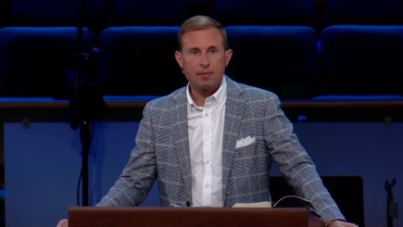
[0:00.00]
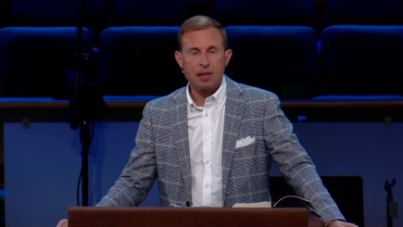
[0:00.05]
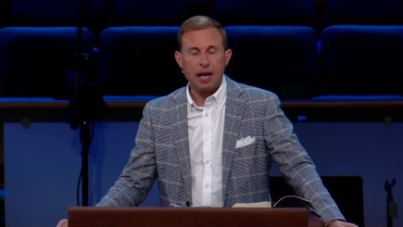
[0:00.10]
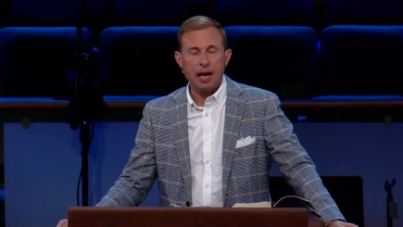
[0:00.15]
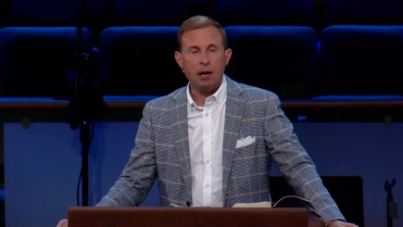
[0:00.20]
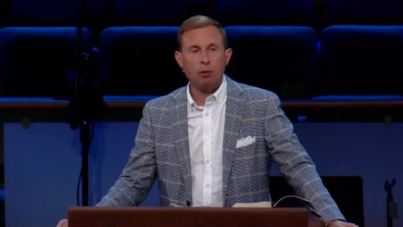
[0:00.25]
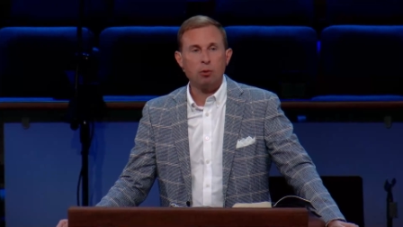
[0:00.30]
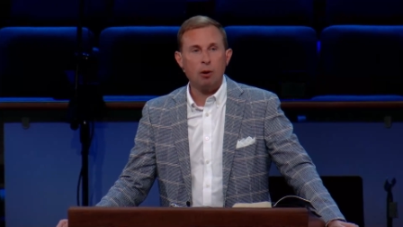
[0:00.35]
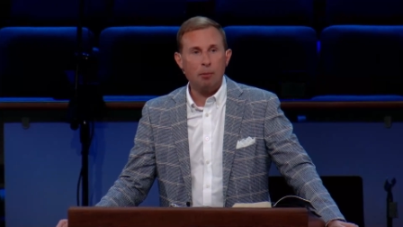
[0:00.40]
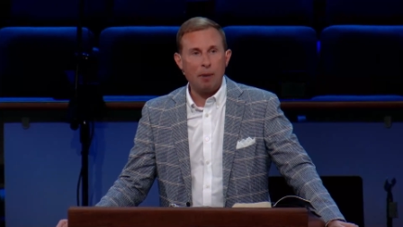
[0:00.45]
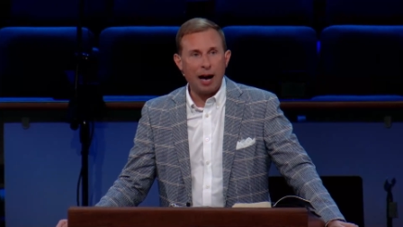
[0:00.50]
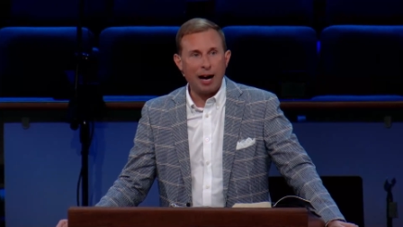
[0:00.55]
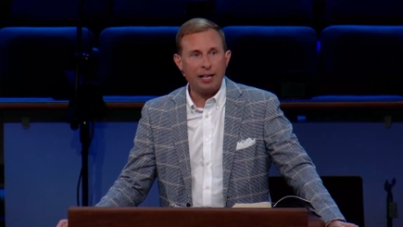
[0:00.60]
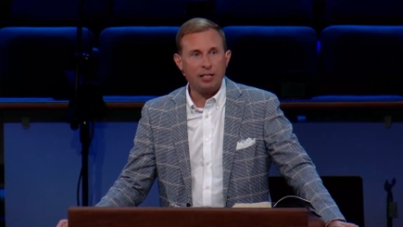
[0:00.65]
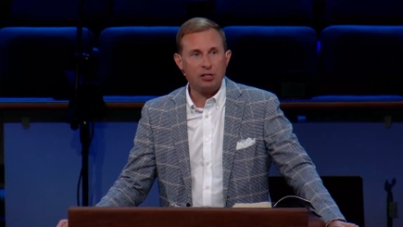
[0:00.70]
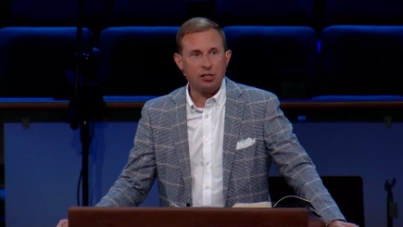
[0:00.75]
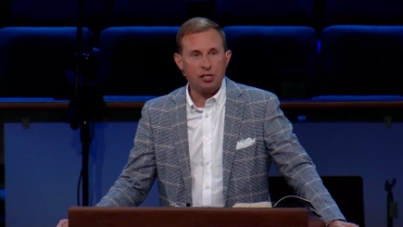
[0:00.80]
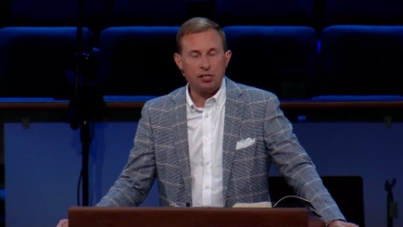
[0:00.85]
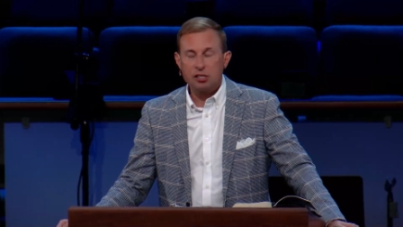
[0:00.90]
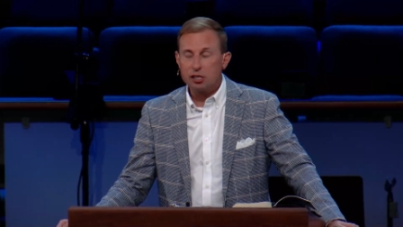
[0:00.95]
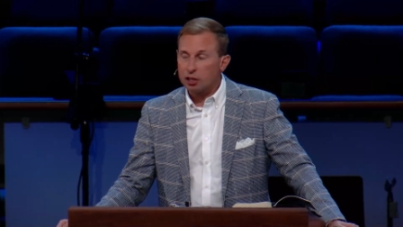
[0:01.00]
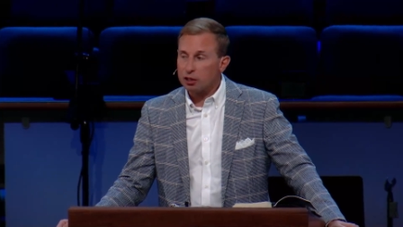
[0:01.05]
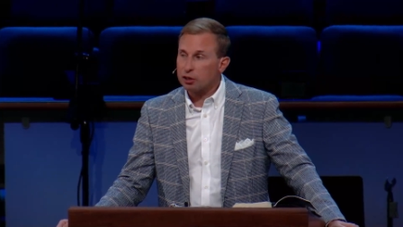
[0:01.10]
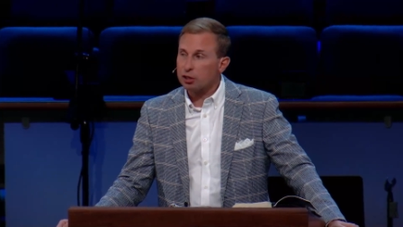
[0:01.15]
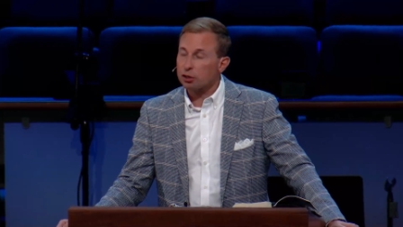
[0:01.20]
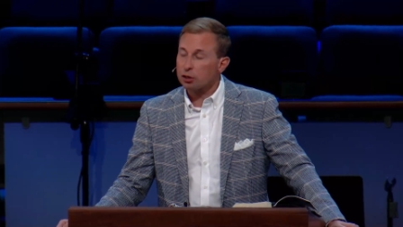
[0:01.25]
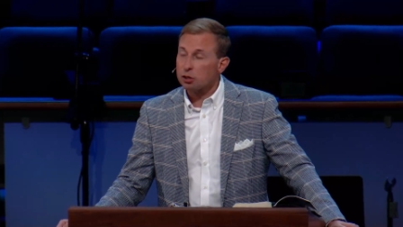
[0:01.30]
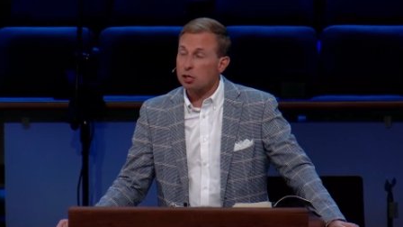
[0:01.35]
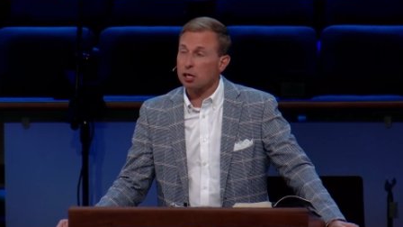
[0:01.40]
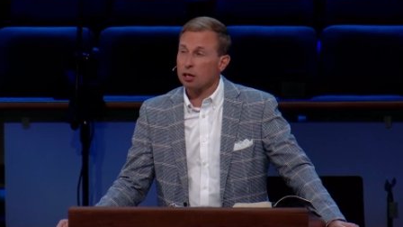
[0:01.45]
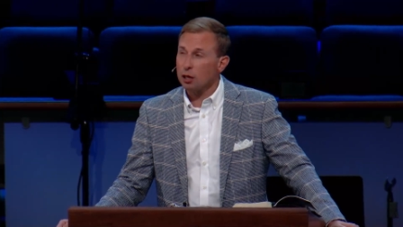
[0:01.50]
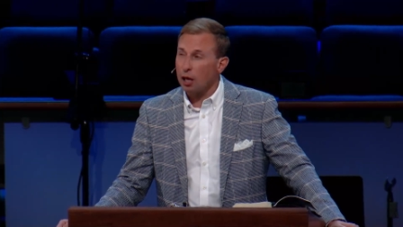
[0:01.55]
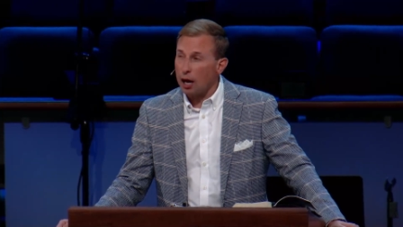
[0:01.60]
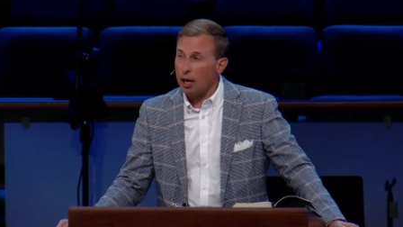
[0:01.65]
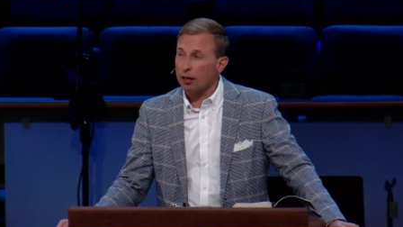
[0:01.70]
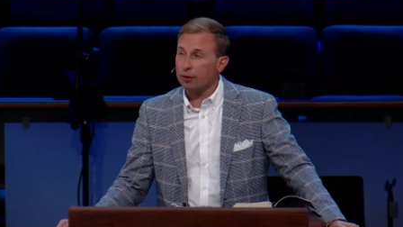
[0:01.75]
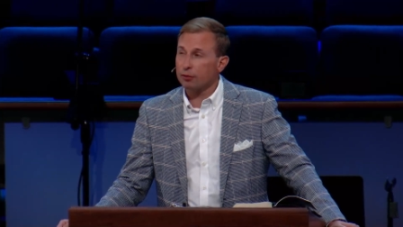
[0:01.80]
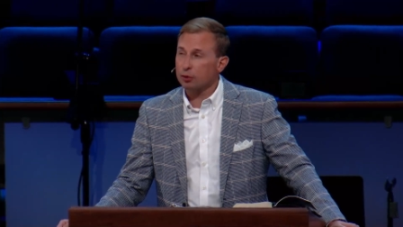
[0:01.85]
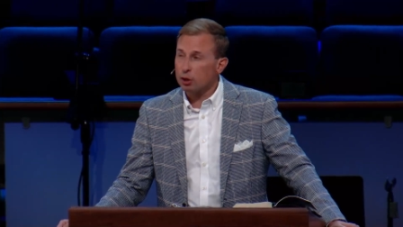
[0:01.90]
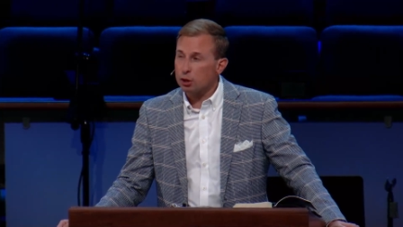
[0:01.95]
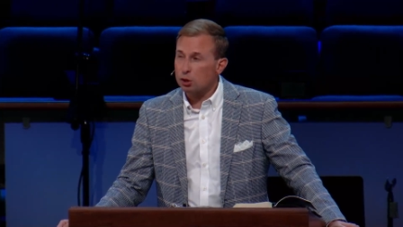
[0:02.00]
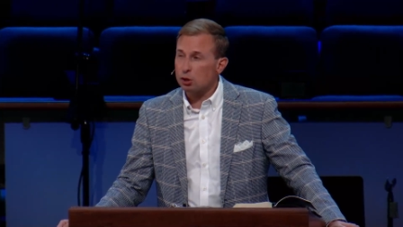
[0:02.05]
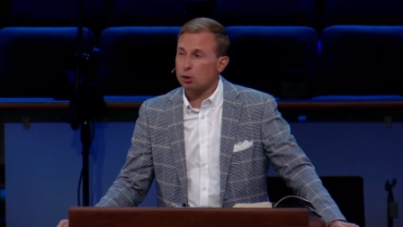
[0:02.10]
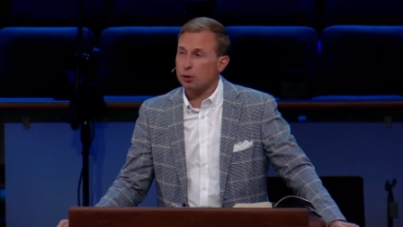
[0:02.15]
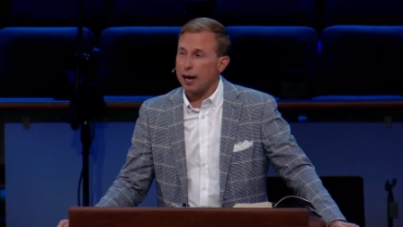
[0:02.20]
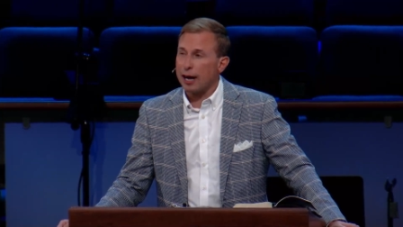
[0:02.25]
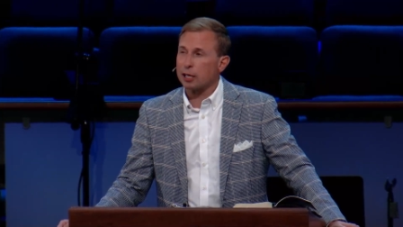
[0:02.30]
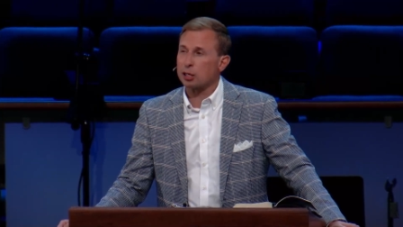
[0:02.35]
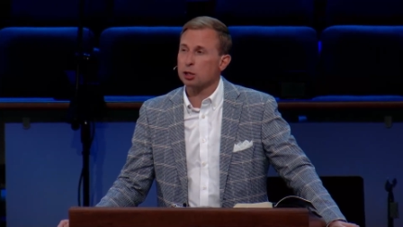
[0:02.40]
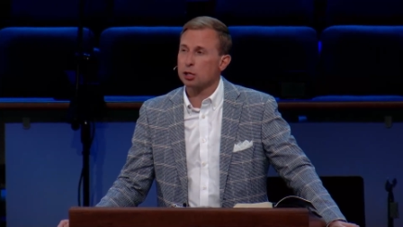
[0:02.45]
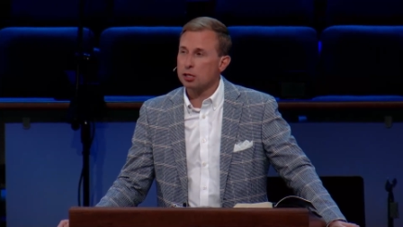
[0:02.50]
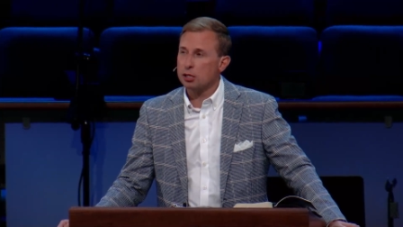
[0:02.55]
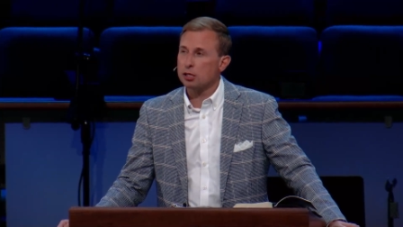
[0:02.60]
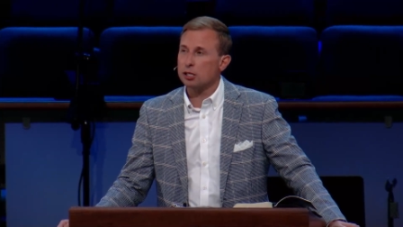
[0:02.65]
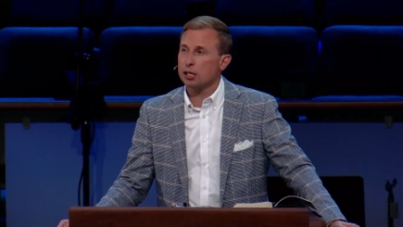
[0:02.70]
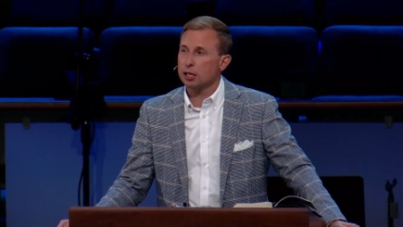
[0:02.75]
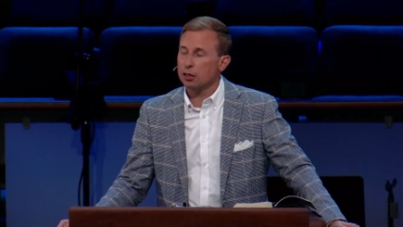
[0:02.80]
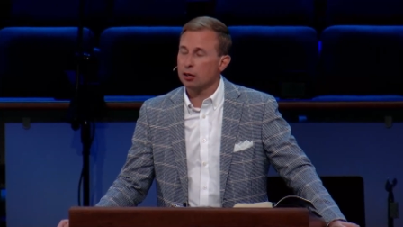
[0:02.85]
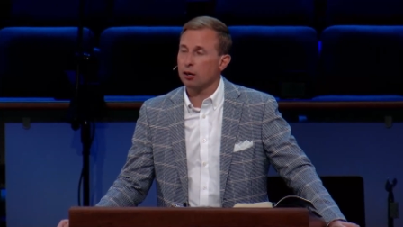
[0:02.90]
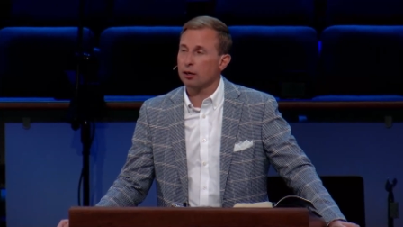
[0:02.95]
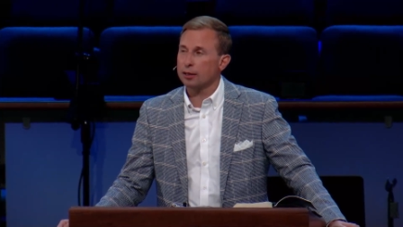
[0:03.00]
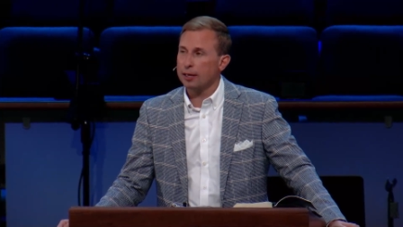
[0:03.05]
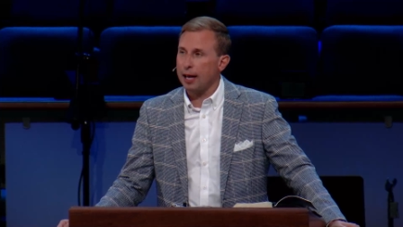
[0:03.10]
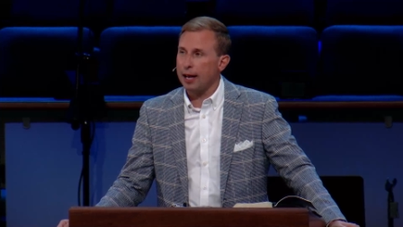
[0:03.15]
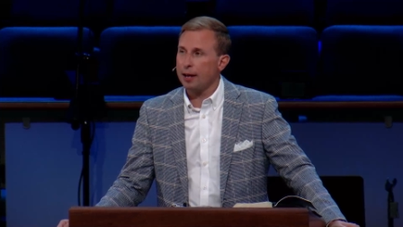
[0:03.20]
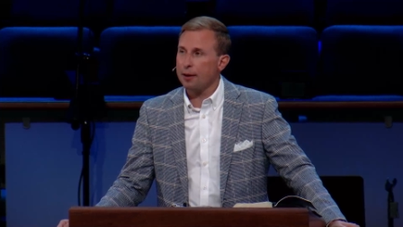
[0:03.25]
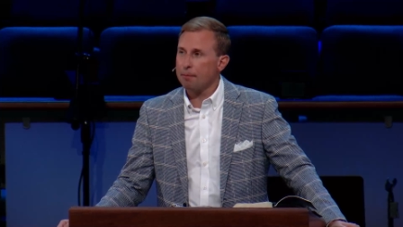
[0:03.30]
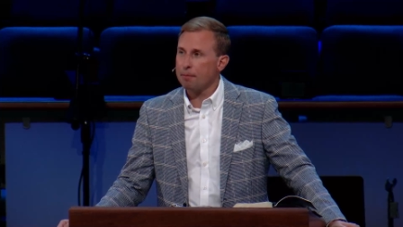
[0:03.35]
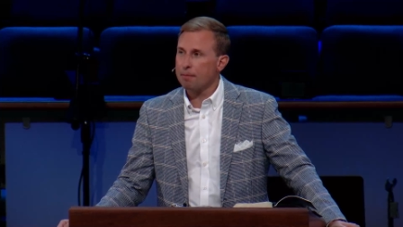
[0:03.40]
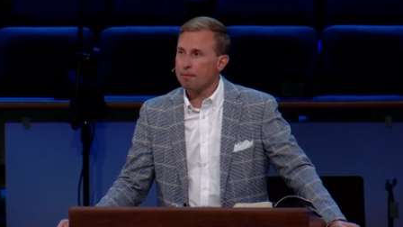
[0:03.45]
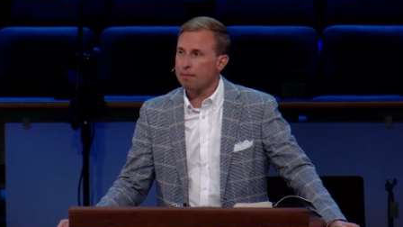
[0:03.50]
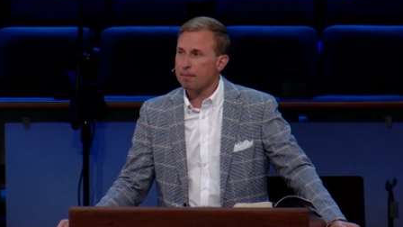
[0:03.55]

It reminds us that there's a lot of distractions in our day